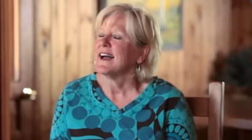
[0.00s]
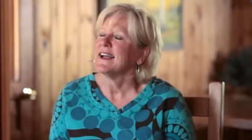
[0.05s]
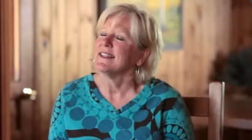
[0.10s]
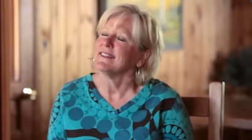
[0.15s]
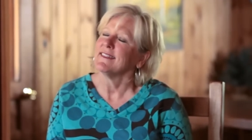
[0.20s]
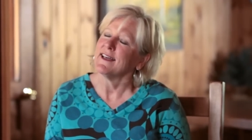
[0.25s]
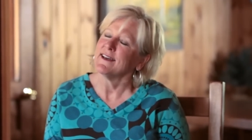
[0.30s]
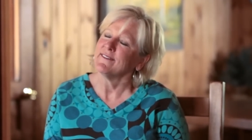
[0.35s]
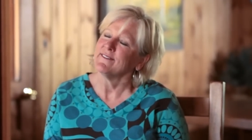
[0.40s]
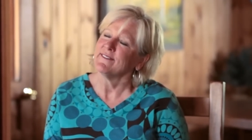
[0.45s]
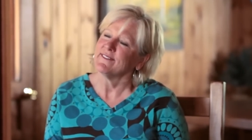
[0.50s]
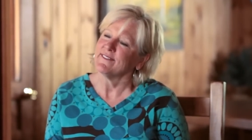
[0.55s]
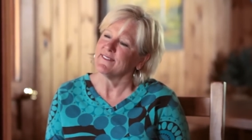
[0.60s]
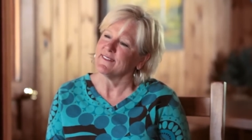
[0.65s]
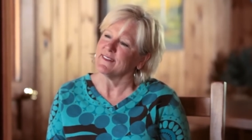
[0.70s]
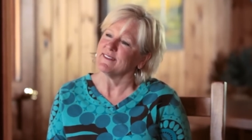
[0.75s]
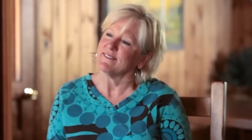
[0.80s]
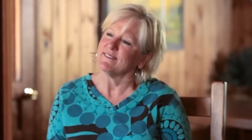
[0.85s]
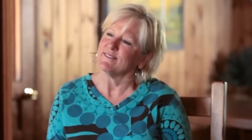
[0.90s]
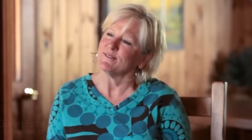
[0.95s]
I love
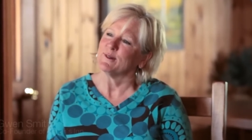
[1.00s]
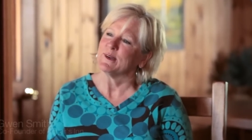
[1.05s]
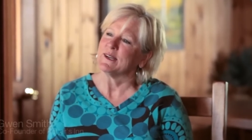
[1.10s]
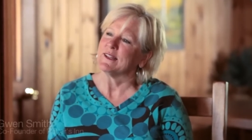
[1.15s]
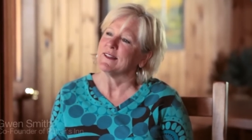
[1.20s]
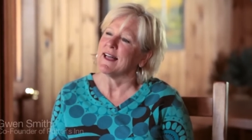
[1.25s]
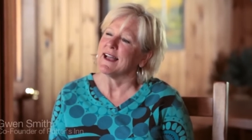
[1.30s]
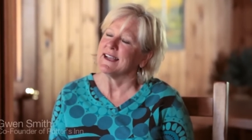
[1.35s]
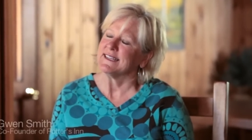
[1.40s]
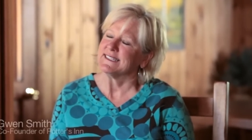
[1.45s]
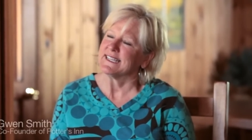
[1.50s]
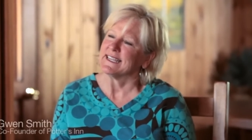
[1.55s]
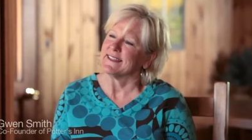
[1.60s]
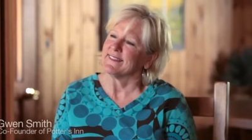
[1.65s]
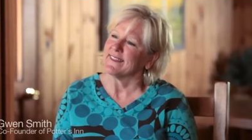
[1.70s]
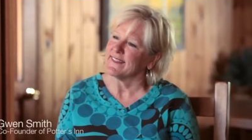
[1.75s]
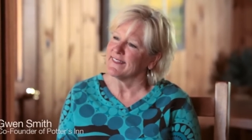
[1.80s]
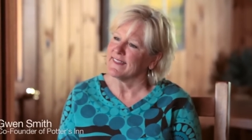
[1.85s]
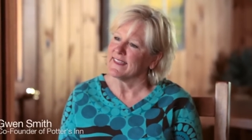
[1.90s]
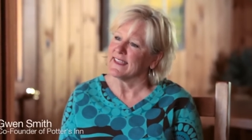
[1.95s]
realizing
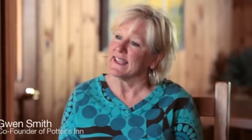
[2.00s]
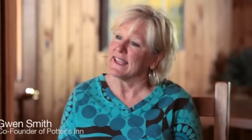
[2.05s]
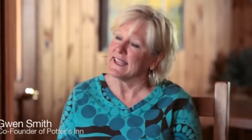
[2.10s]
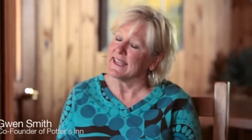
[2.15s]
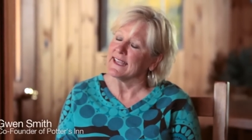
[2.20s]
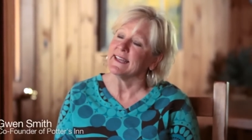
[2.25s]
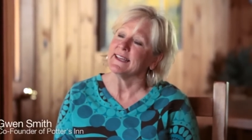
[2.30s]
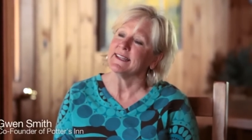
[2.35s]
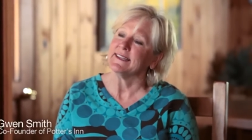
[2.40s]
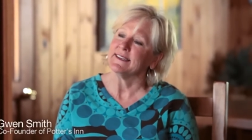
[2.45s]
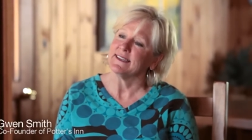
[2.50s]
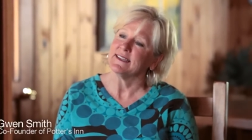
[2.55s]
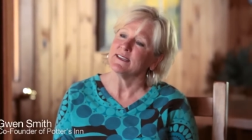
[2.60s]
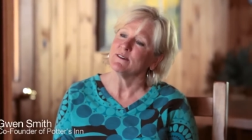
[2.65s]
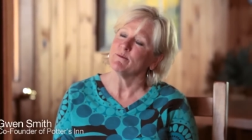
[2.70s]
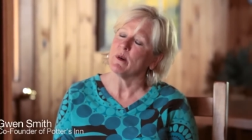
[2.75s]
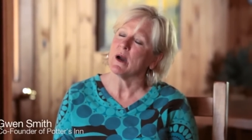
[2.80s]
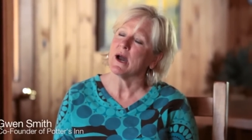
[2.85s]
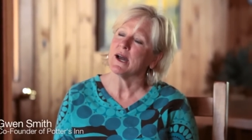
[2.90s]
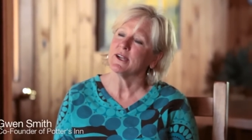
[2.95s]
that the inn,
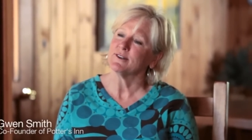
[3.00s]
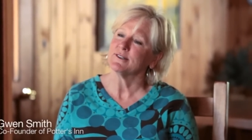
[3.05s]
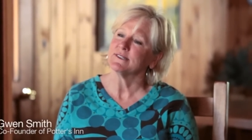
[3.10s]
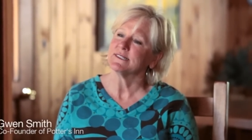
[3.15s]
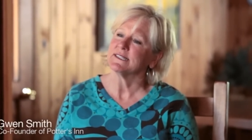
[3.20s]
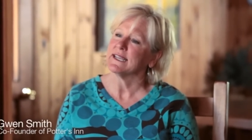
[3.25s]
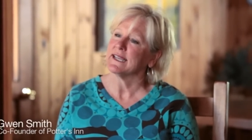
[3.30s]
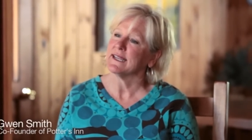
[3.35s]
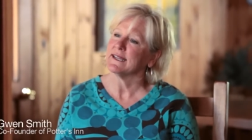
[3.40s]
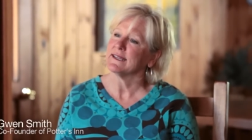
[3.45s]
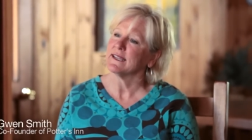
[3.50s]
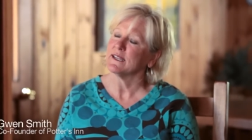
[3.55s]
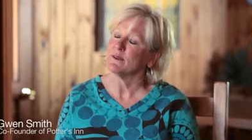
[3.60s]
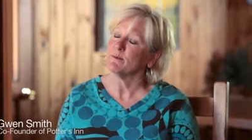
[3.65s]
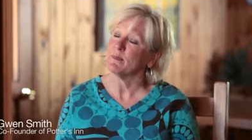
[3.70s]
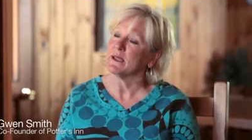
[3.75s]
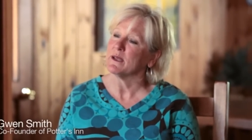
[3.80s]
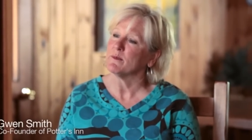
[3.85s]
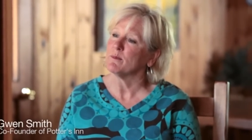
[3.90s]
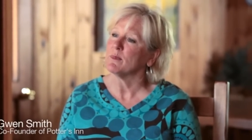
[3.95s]
Potter's Inn, can
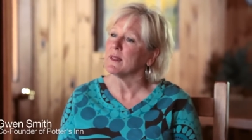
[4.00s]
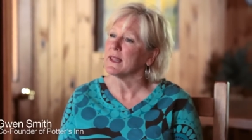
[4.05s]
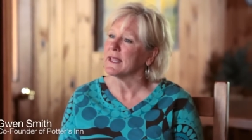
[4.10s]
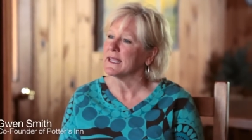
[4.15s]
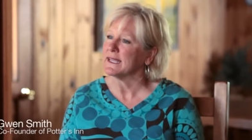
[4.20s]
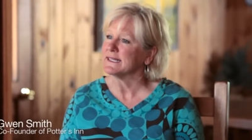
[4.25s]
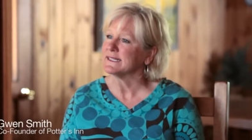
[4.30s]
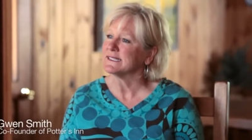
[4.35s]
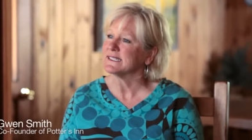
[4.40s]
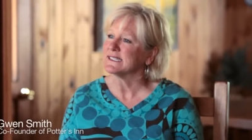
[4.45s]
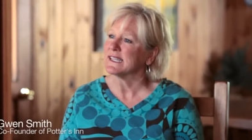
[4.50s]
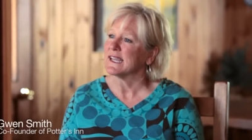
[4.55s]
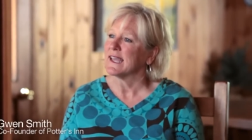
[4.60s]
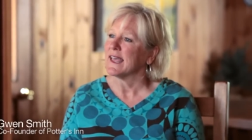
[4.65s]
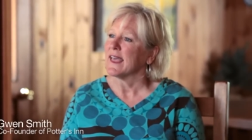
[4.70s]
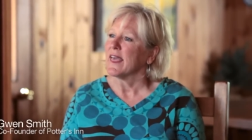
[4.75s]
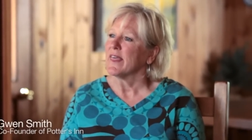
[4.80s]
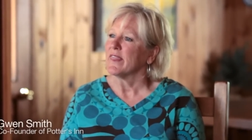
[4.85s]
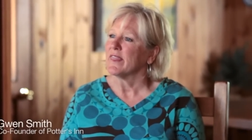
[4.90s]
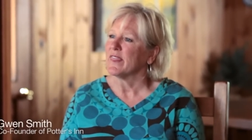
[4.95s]
be a place
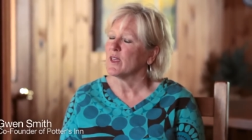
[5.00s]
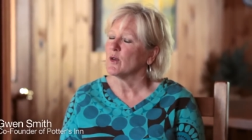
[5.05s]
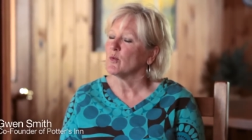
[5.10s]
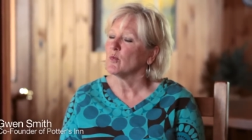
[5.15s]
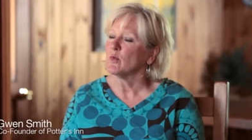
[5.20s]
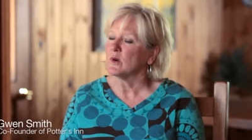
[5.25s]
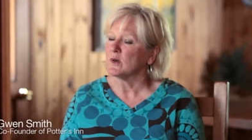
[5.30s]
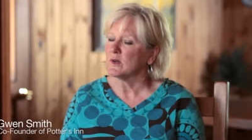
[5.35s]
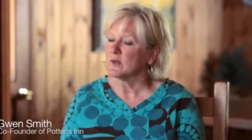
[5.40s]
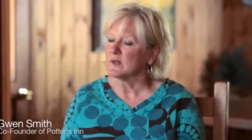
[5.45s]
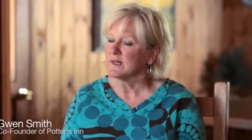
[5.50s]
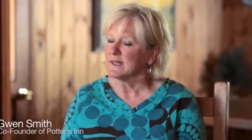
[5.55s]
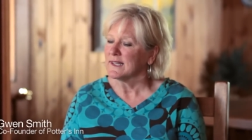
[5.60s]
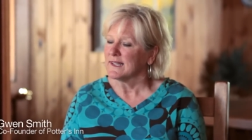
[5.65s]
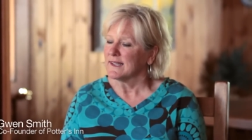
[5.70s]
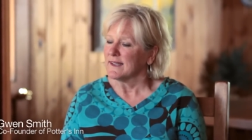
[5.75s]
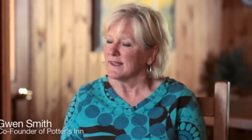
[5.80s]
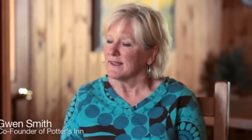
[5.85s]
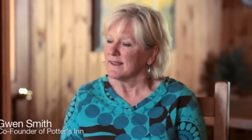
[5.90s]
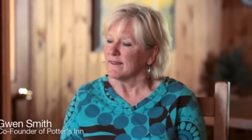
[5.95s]
that will,
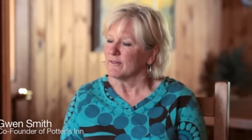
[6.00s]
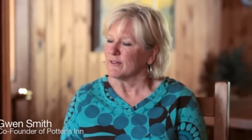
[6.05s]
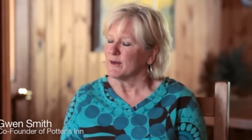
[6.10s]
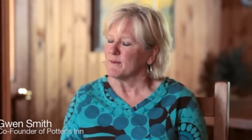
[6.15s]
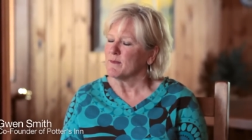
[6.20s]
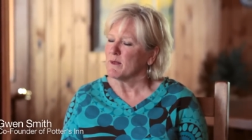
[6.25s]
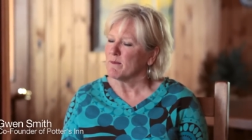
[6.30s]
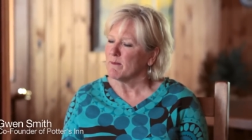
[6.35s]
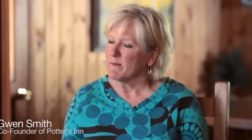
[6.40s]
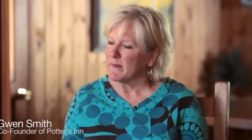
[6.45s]
from the